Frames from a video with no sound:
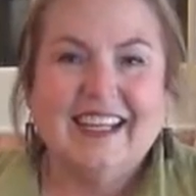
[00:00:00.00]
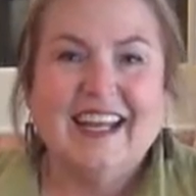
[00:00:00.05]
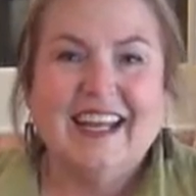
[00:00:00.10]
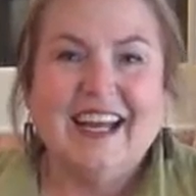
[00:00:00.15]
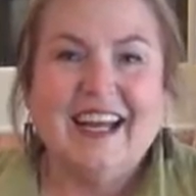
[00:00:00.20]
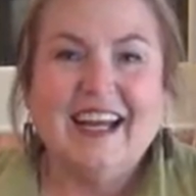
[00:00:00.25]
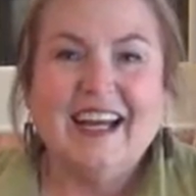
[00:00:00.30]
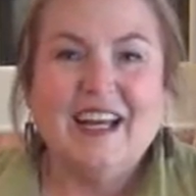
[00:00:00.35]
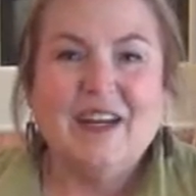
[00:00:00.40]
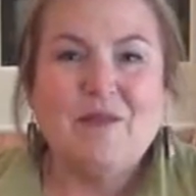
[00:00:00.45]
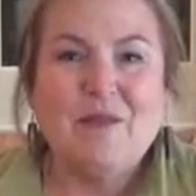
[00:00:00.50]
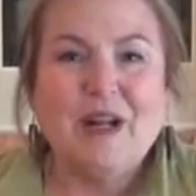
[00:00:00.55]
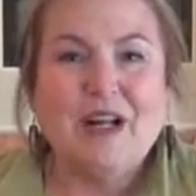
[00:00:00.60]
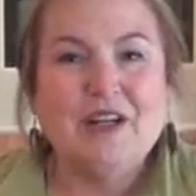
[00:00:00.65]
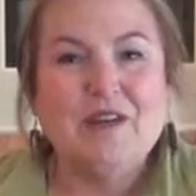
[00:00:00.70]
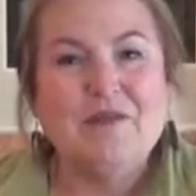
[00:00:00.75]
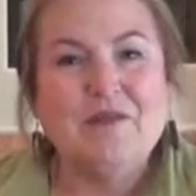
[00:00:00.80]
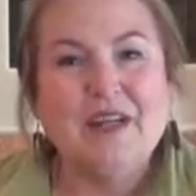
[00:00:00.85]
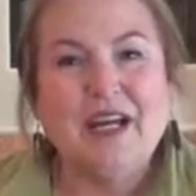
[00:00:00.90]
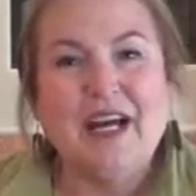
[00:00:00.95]
Hi,
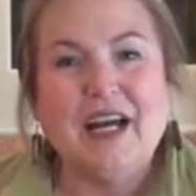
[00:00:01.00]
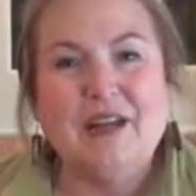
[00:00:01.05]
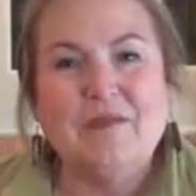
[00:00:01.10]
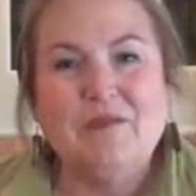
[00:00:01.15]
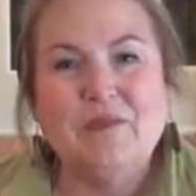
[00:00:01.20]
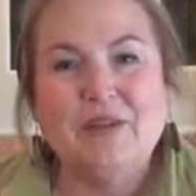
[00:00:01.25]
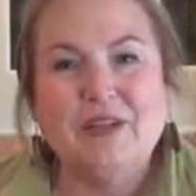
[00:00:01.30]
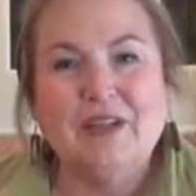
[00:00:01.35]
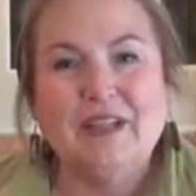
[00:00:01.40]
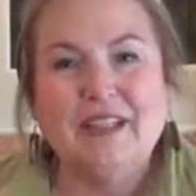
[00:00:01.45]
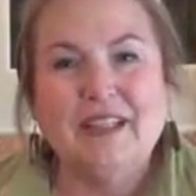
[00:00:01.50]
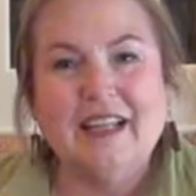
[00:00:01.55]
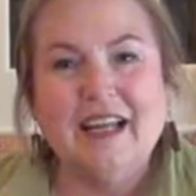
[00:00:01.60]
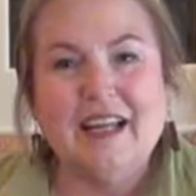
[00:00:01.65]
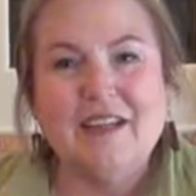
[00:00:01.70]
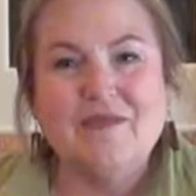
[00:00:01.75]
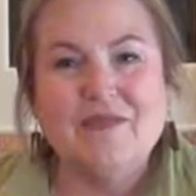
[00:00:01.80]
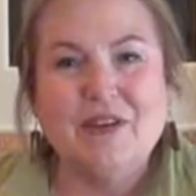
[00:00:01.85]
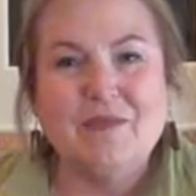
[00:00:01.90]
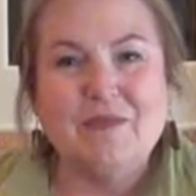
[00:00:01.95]
welcome to High Prairie
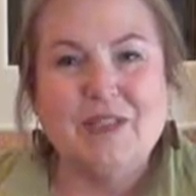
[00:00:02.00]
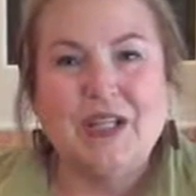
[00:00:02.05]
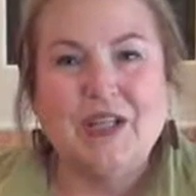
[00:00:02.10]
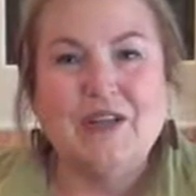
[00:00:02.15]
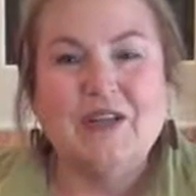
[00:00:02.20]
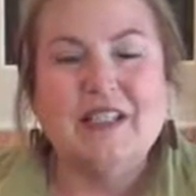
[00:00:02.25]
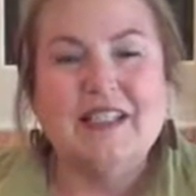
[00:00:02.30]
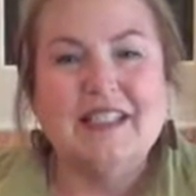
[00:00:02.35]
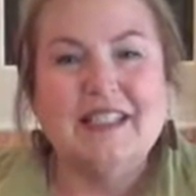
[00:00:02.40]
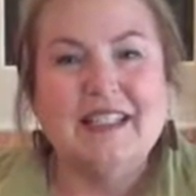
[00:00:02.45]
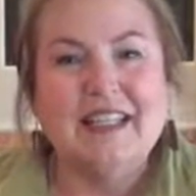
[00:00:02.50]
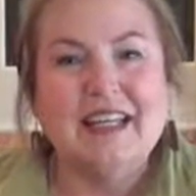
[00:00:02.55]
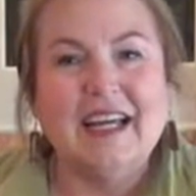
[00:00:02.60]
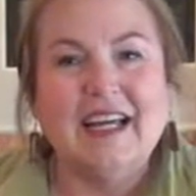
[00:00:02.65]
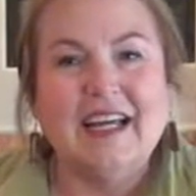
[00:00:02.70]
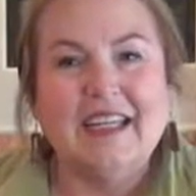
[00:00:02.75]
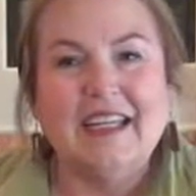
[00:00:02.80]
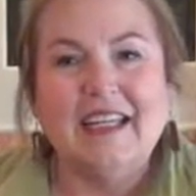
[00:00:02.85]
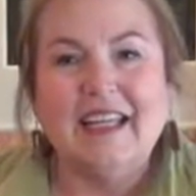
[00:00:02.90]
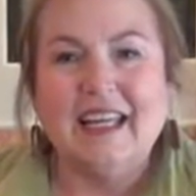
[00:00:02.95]
Life. I'm Terry
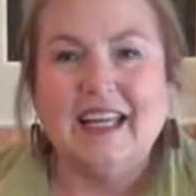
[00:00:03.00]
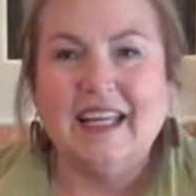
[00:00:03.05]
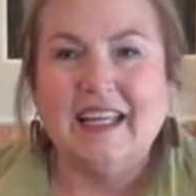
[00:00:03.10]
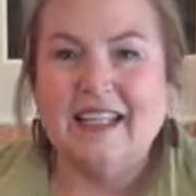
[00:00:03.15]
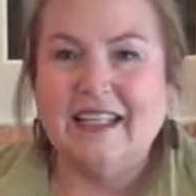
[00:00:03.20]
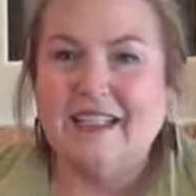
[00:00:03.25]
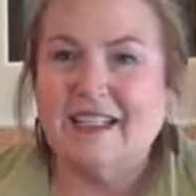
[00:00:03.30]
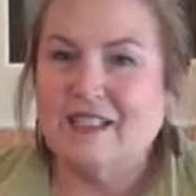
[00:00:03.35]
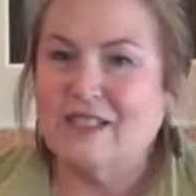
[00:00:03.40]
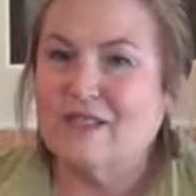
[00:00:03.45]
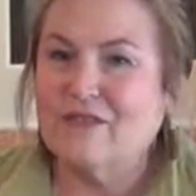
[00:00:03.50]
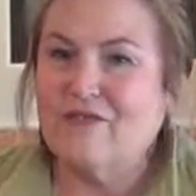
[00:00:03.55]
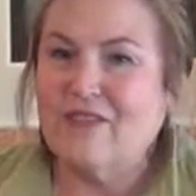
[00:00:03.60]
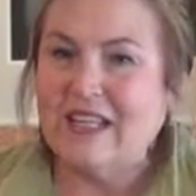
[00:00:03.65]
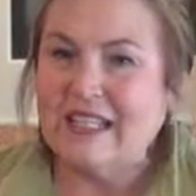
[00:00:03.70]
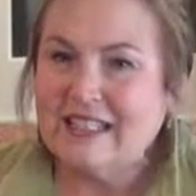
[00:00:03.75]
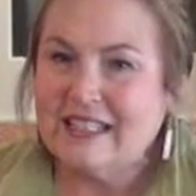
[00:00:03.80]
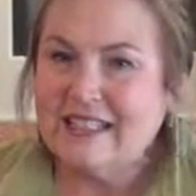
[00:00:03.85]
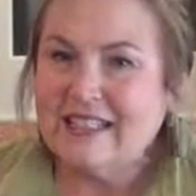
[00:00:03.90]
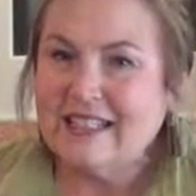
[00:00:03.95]
Ciani, and it is
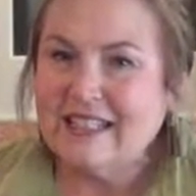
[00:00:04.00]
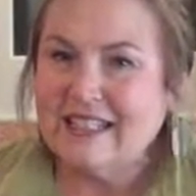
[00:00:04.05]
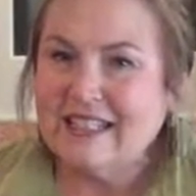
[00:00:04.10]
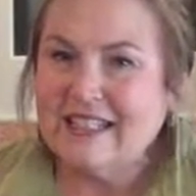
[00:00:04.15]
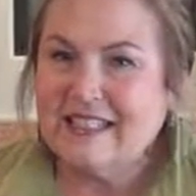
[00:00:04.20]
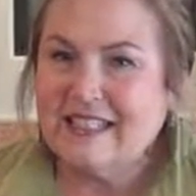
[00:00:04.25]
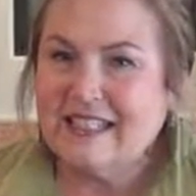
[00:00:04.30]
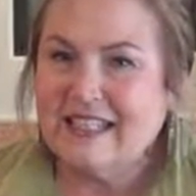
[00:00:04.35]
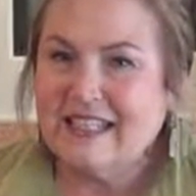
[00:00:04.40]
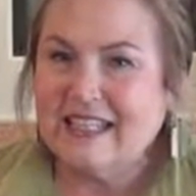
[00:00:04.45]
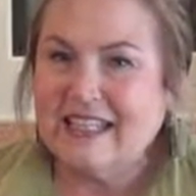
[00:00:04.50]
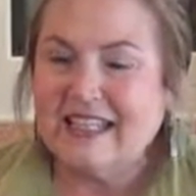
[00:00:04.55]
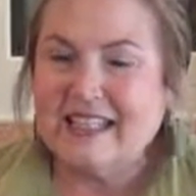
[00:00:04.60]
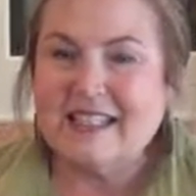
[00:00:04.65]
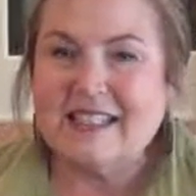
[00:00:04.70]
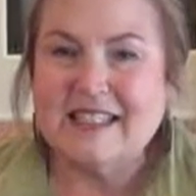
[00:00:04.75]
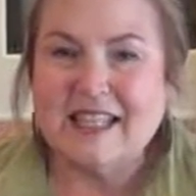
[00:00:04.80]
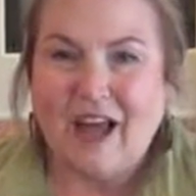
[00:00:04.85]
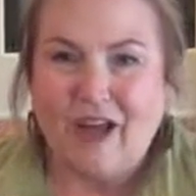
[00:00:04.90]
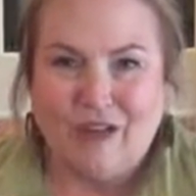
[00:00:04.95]
pheasant season in
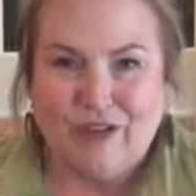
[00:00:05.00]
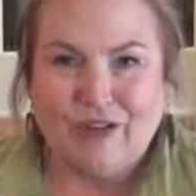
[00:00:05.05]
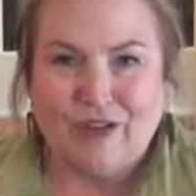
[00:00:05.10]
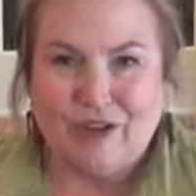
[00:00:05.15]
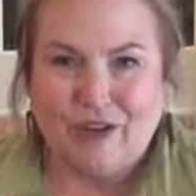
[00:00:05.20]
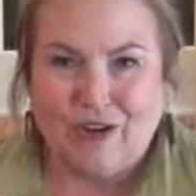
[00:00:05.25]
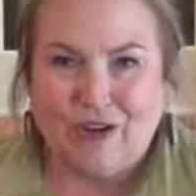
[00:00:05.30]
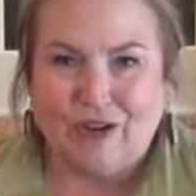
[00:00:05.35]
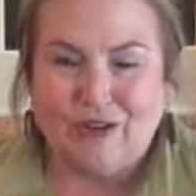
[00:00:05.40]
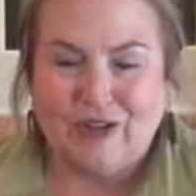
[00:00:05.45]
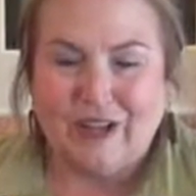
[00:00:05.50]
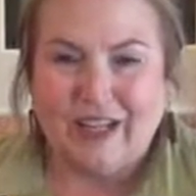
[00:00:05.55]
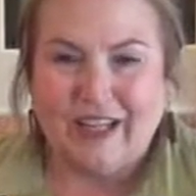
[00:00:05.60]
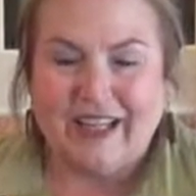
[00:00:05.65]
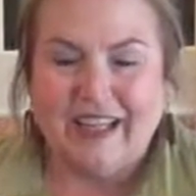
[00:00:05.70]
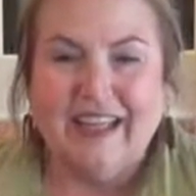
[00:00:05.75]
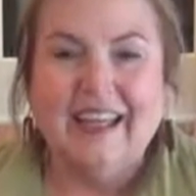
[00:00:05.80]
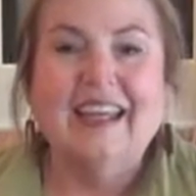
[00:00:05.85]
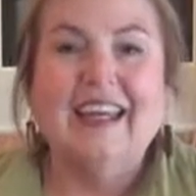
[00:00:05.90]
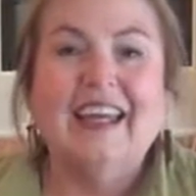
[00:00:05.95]
South Dakota.